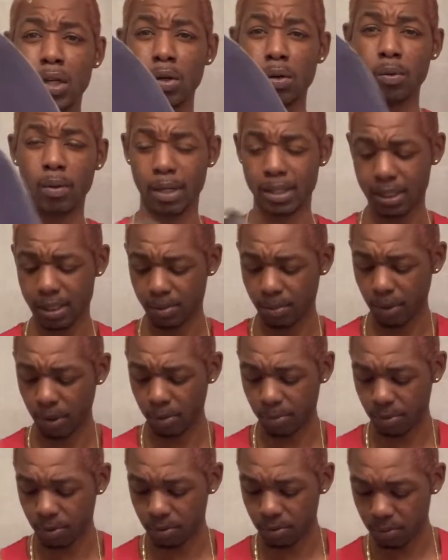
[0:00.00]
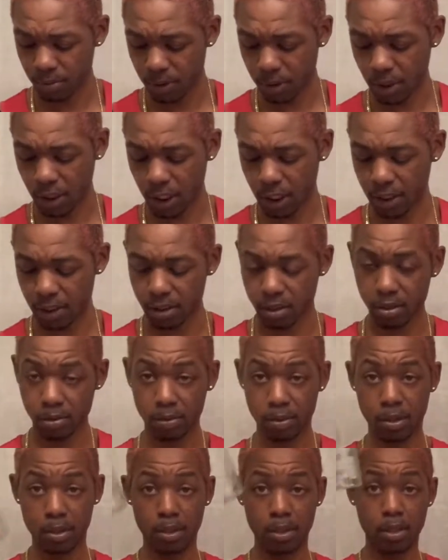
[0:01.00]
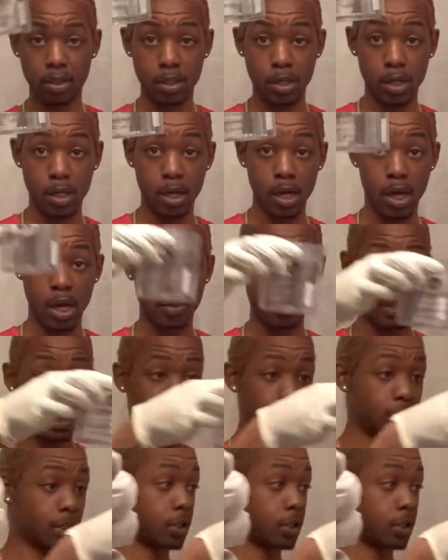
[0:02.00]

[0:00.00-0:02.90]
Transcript: I'll say purple. Okay, so plastic